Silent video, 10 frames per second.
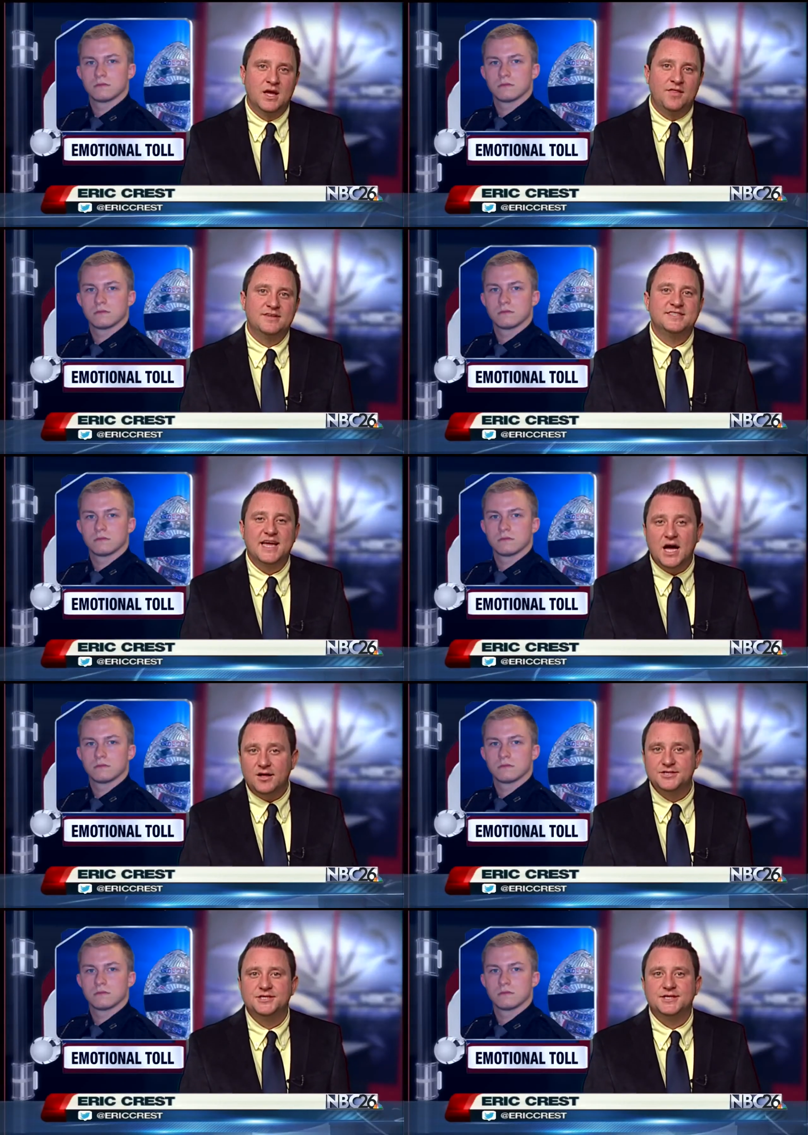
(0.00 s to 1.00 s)
Speaker 1: The
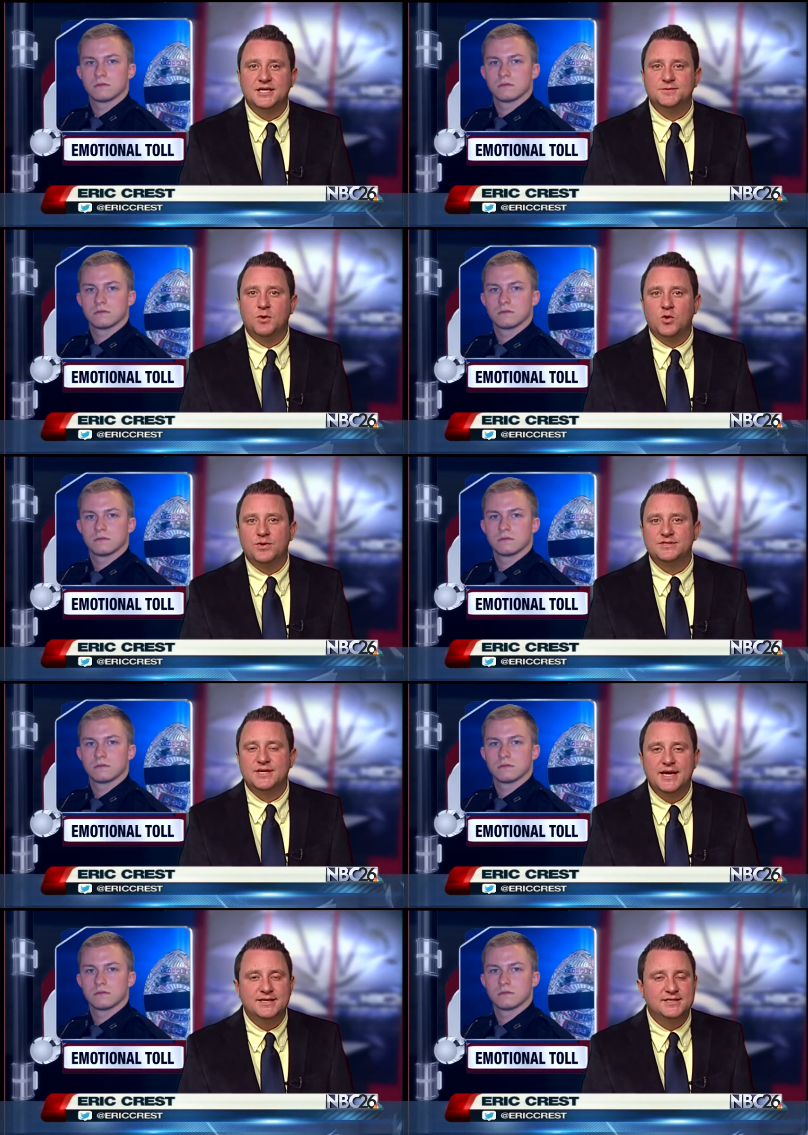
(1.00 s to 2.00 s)
psychologist I spoke with
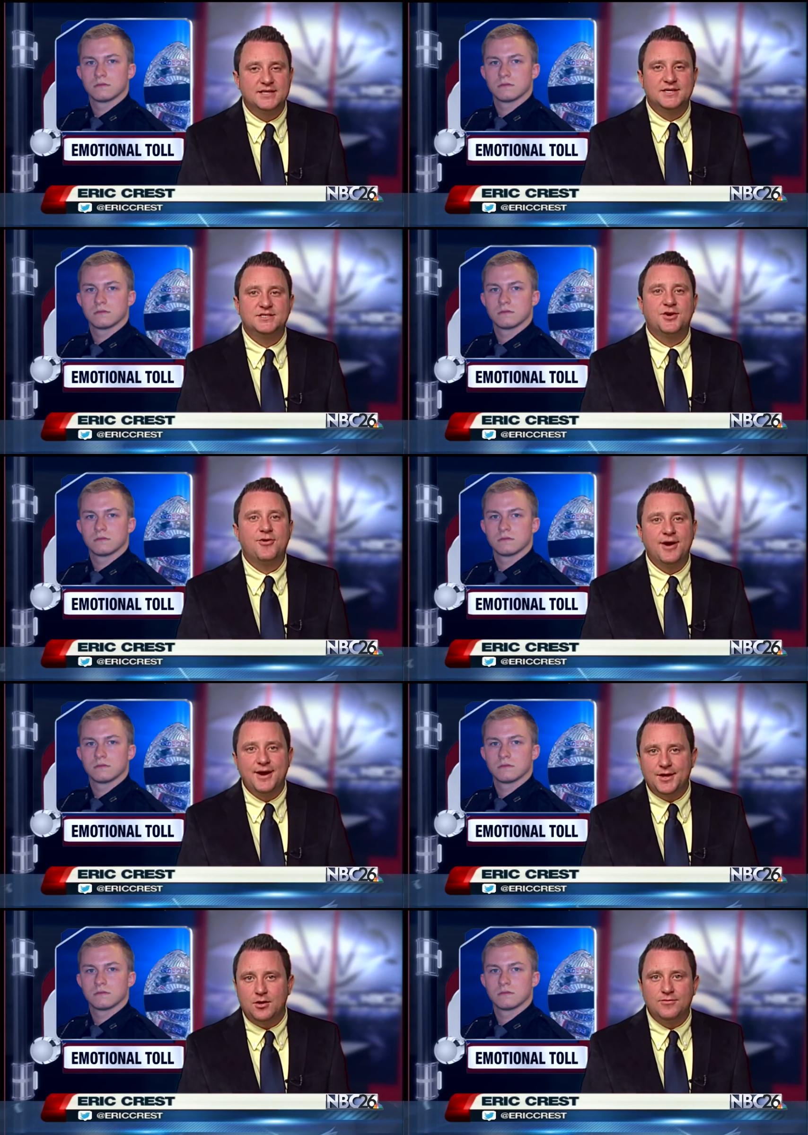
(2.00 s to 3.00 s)
today says it's
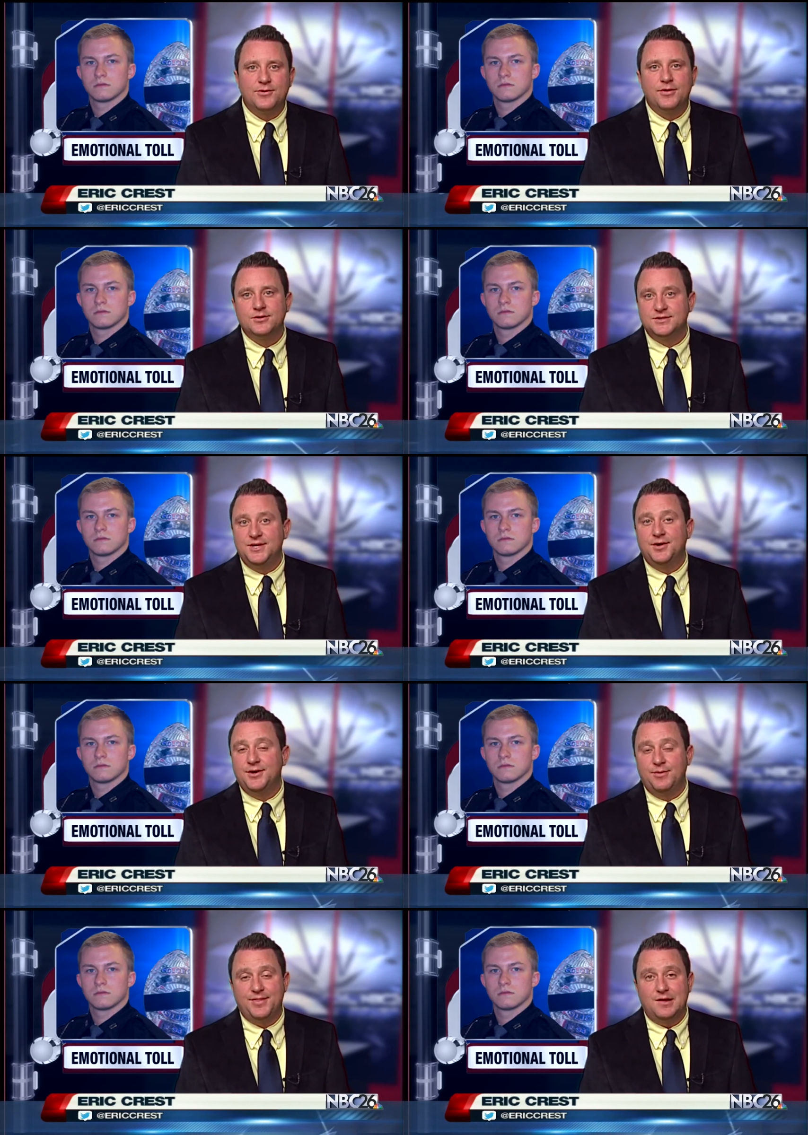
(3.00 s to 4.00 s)
critical for those
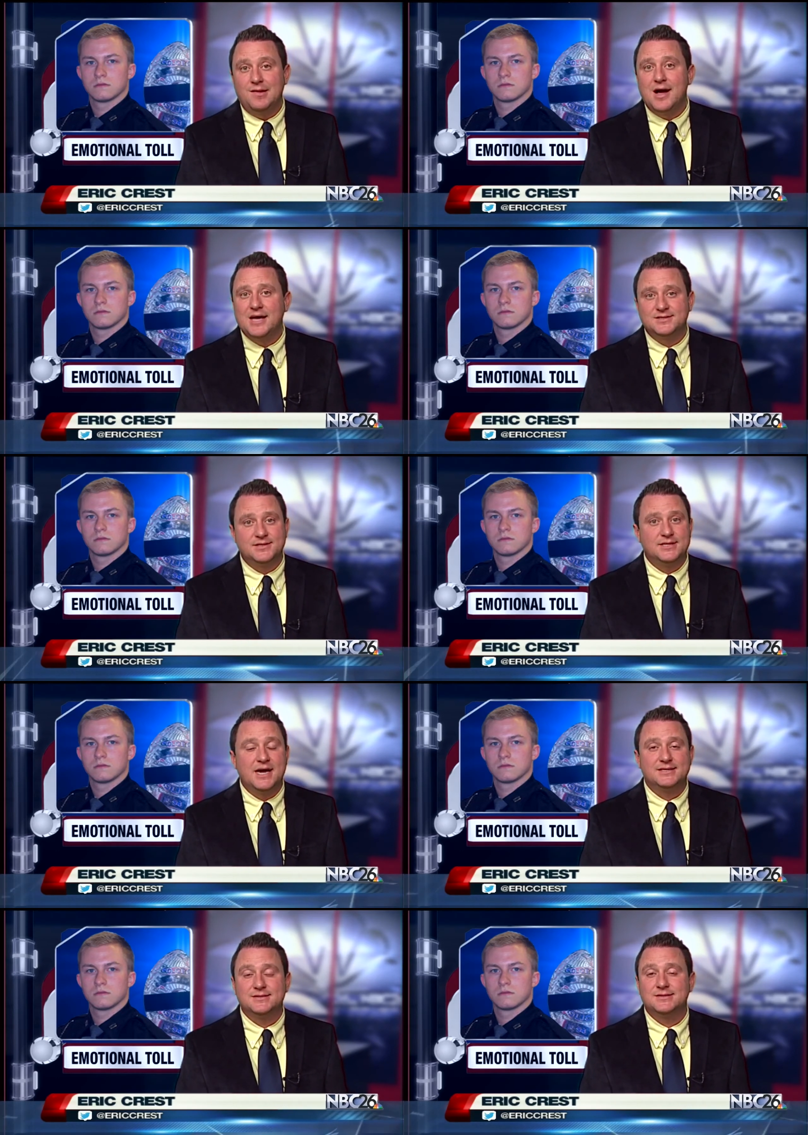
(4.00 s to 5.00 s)
dealing with a loss to
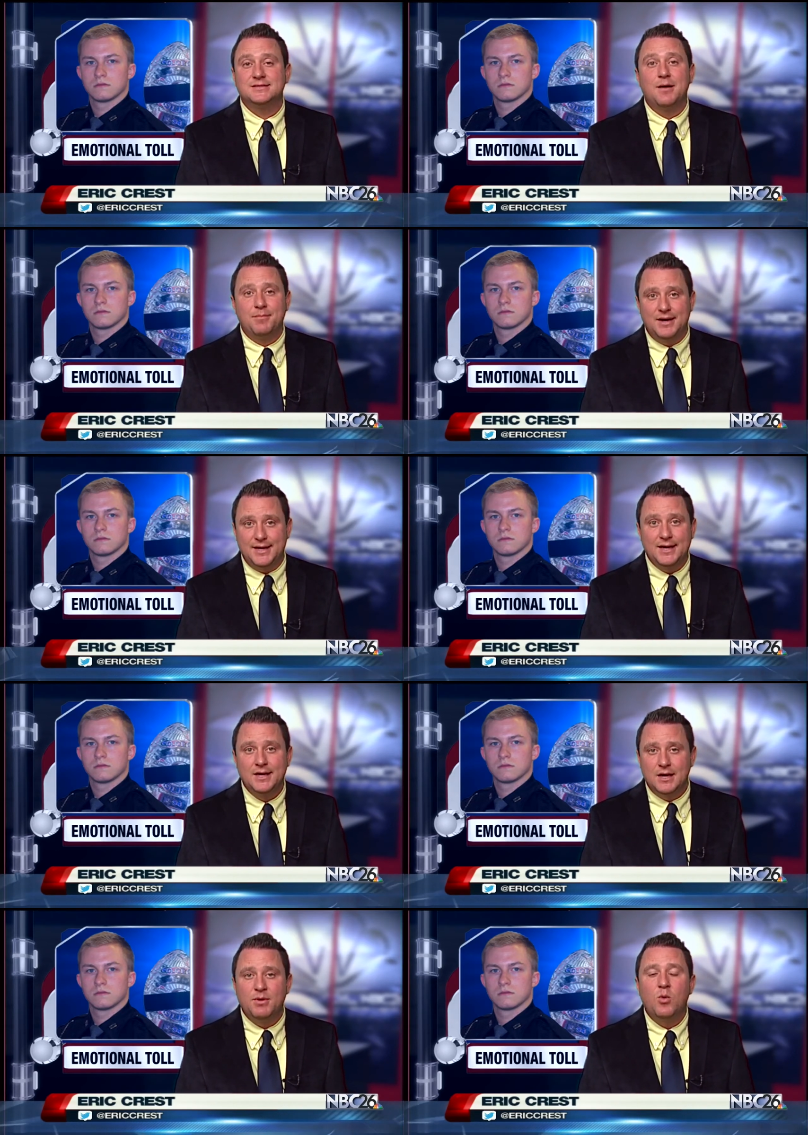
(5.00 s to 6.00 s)
talk to somebody
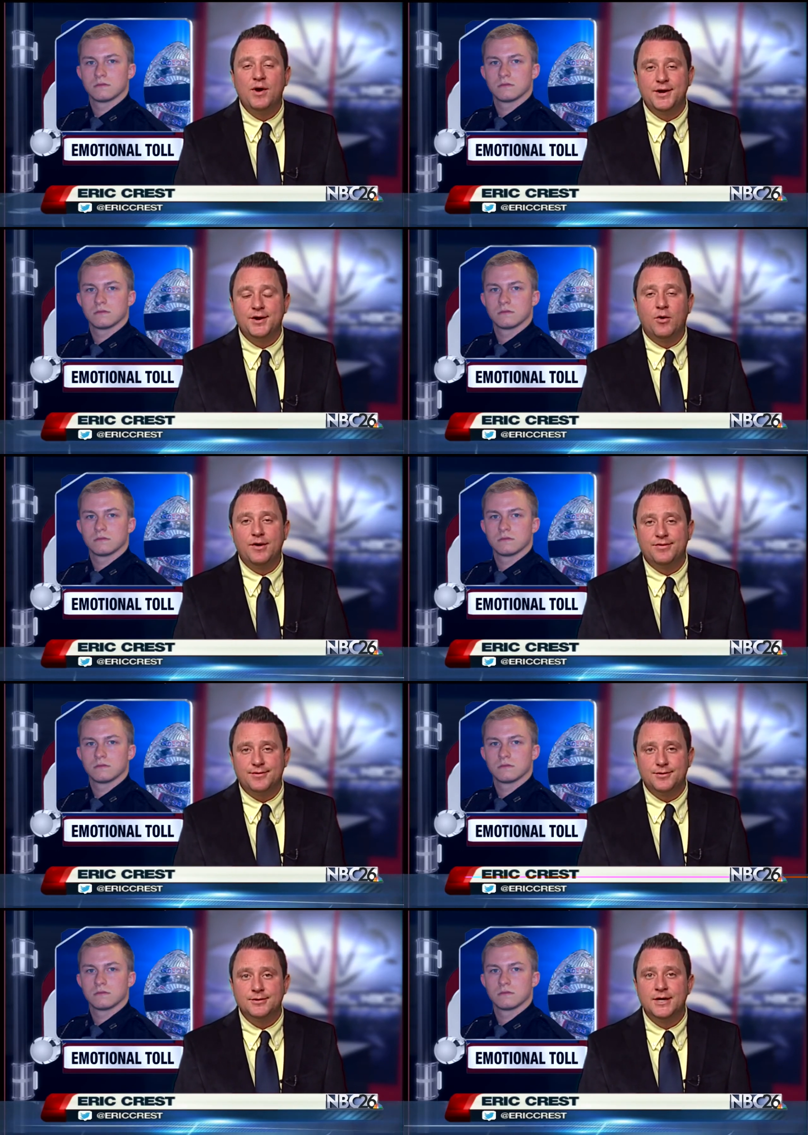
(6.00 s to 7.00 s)
about what you're going
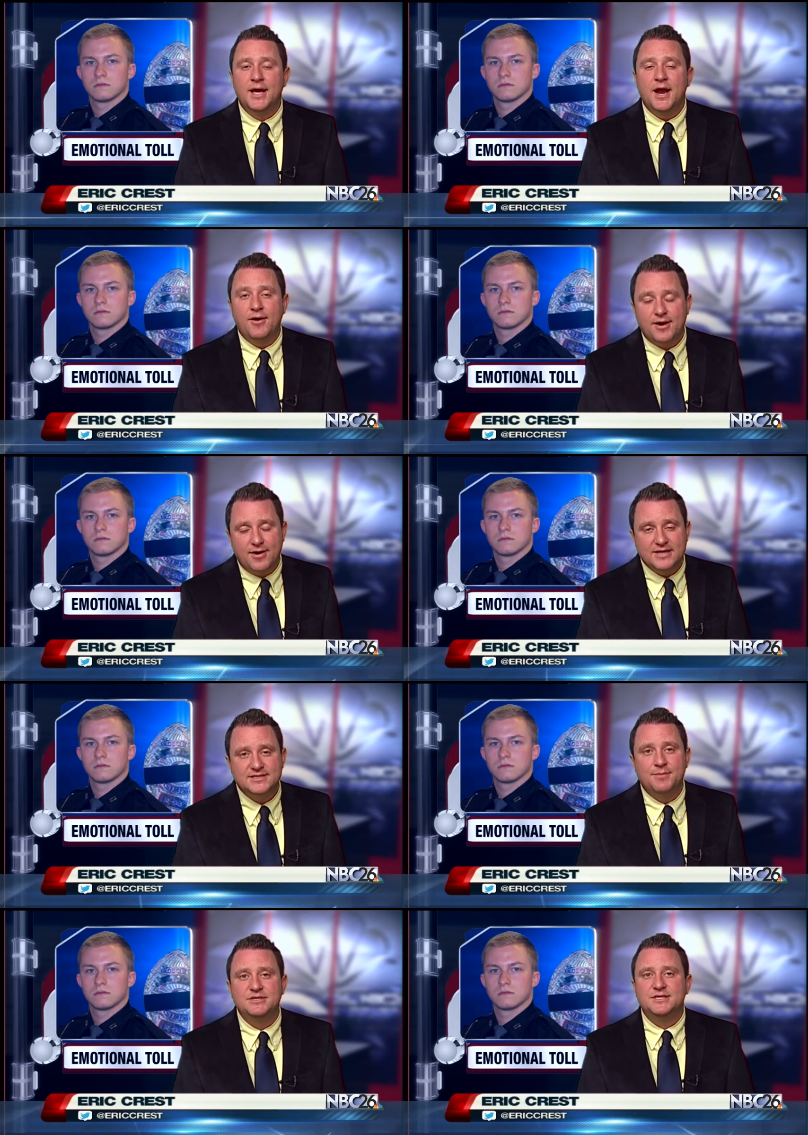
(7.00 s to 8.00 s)
through. Eric
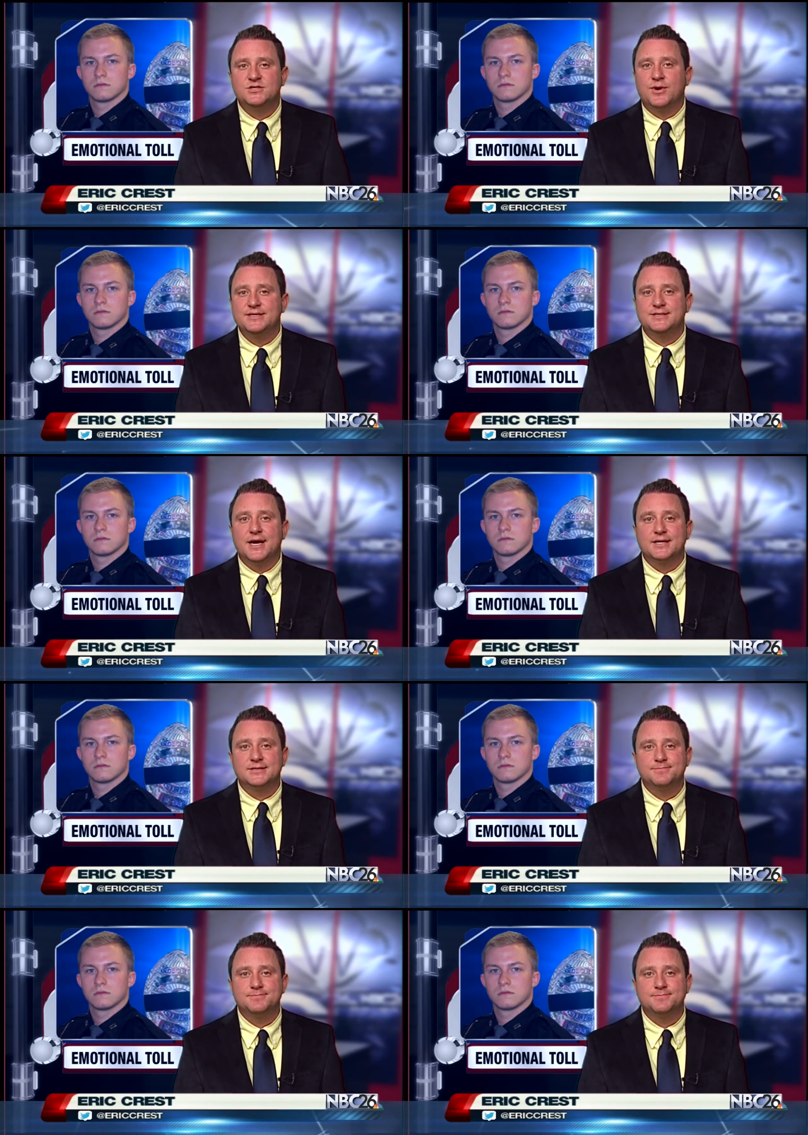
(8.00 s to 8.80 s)
Crest, NBC 26.